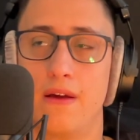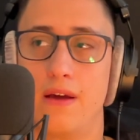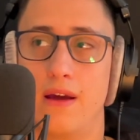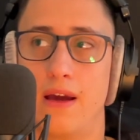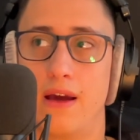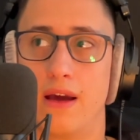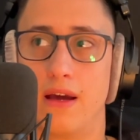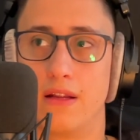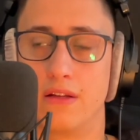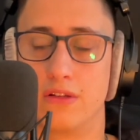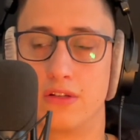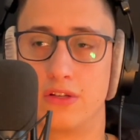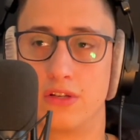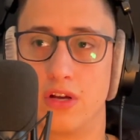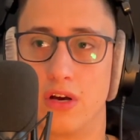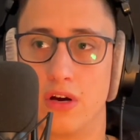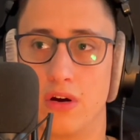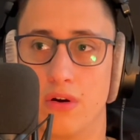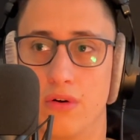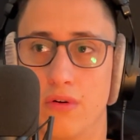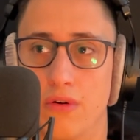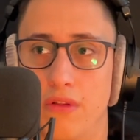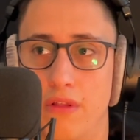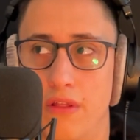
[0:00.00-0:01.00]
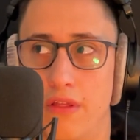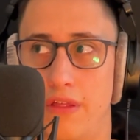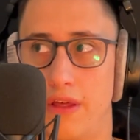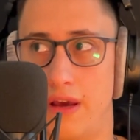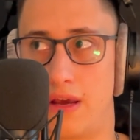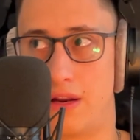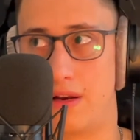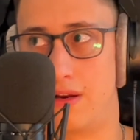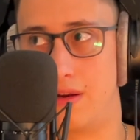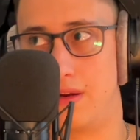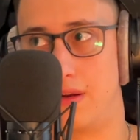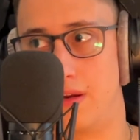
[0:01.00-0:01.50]
And so
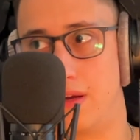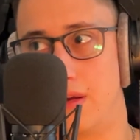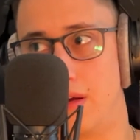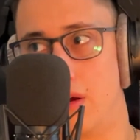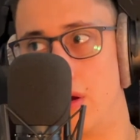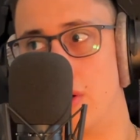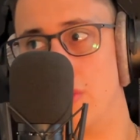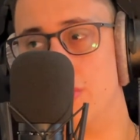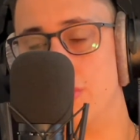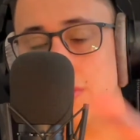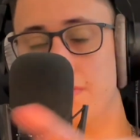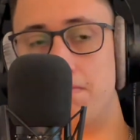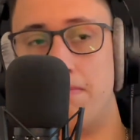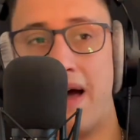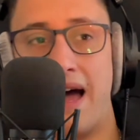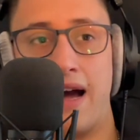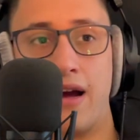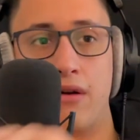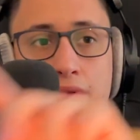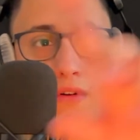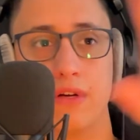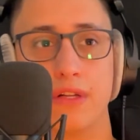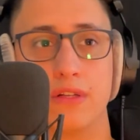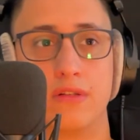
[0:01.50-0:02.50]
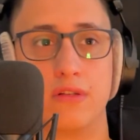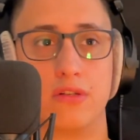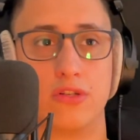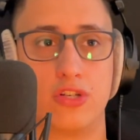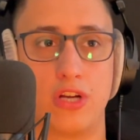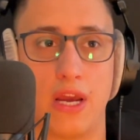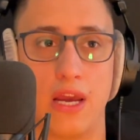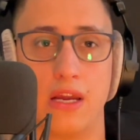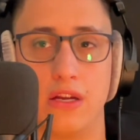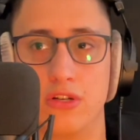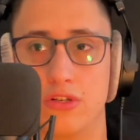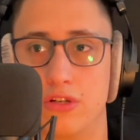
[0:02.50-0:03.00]
then it goes backwards,
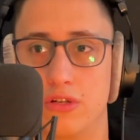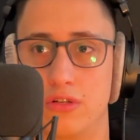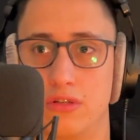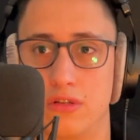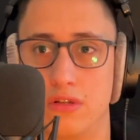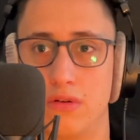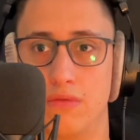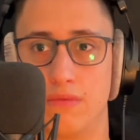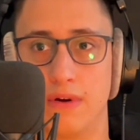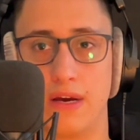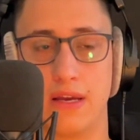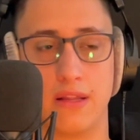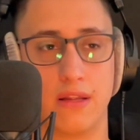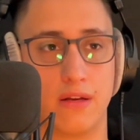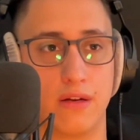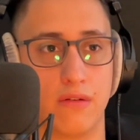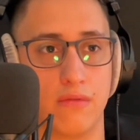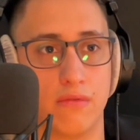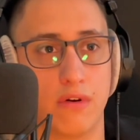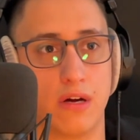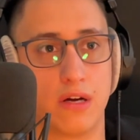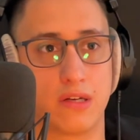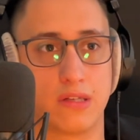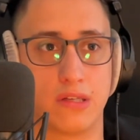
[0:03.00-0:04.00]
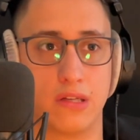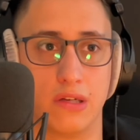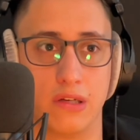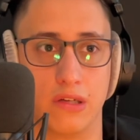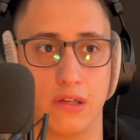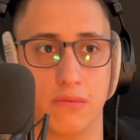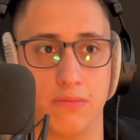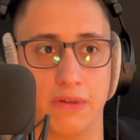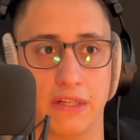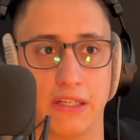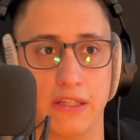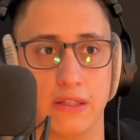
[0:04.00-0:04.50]
changes the way that it works a
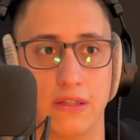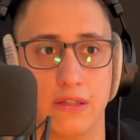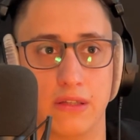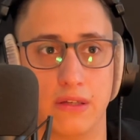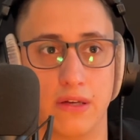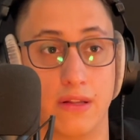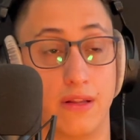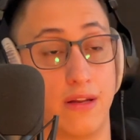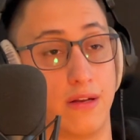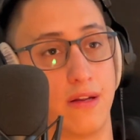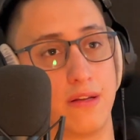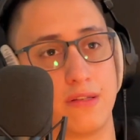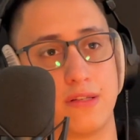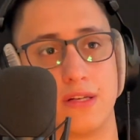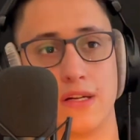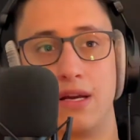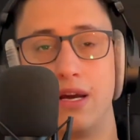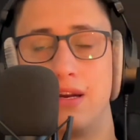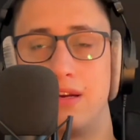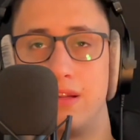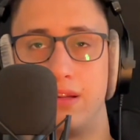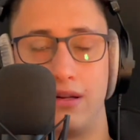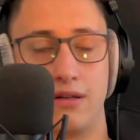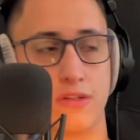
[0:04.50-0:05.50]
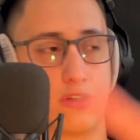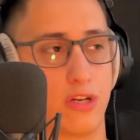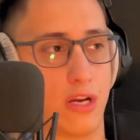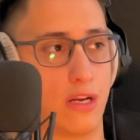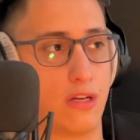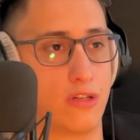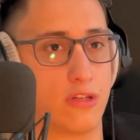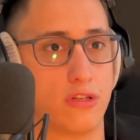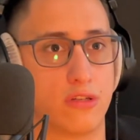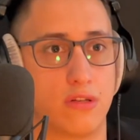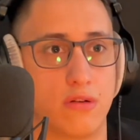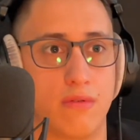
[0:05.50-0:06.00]
little bit, and then does it again. It
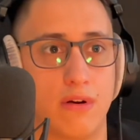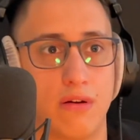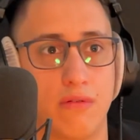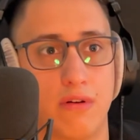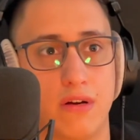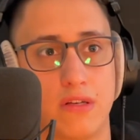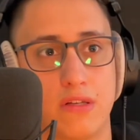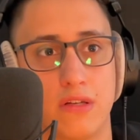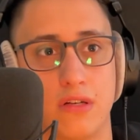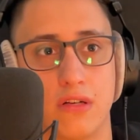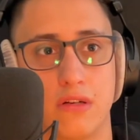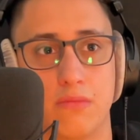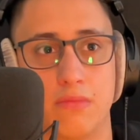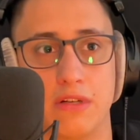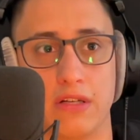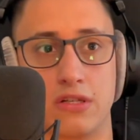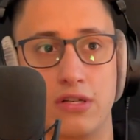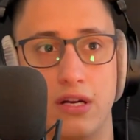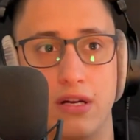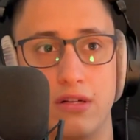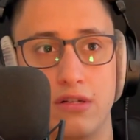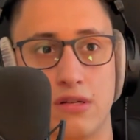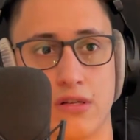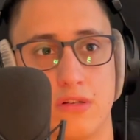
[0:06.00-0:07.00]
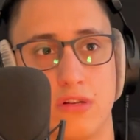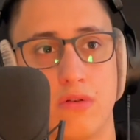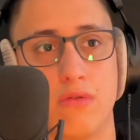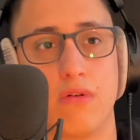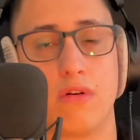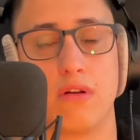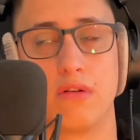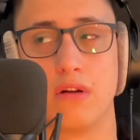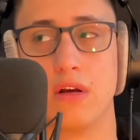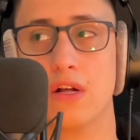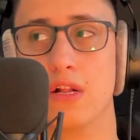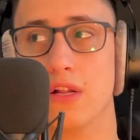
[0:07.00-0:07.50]
changes the way it works a little bit, changes it.
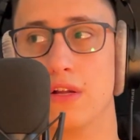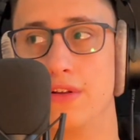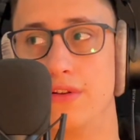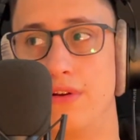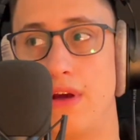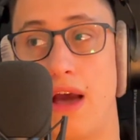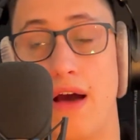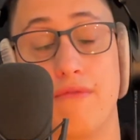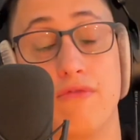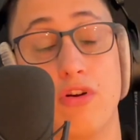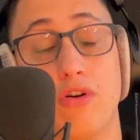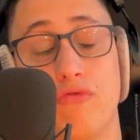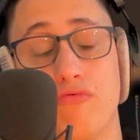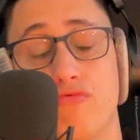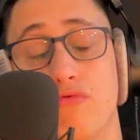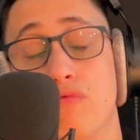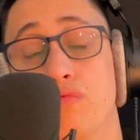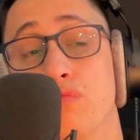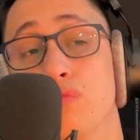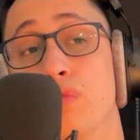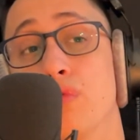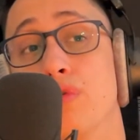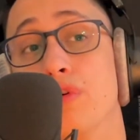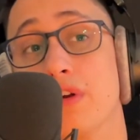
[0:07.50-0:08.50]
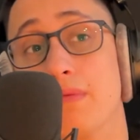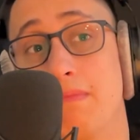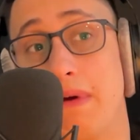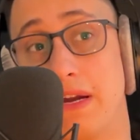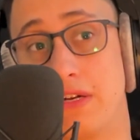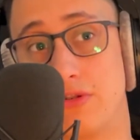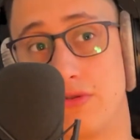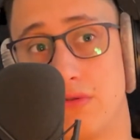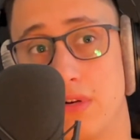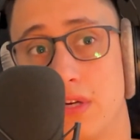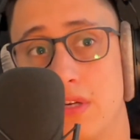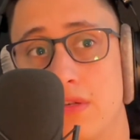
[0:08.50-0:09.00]
So you have your reward
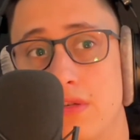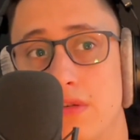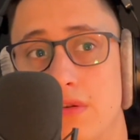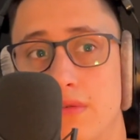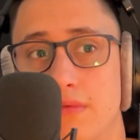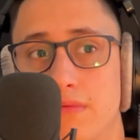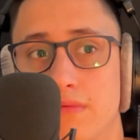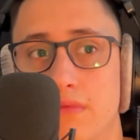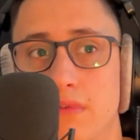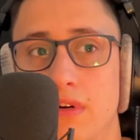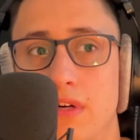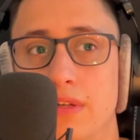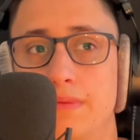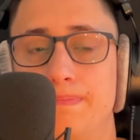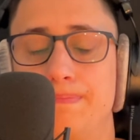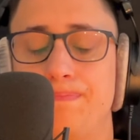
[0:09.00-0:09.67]
metrics, right?